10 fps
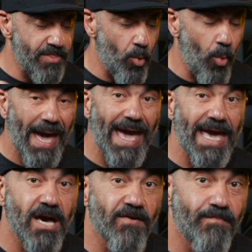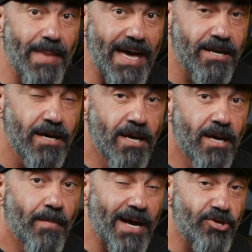The Way of Men
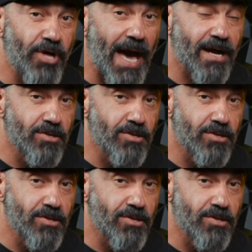by Jack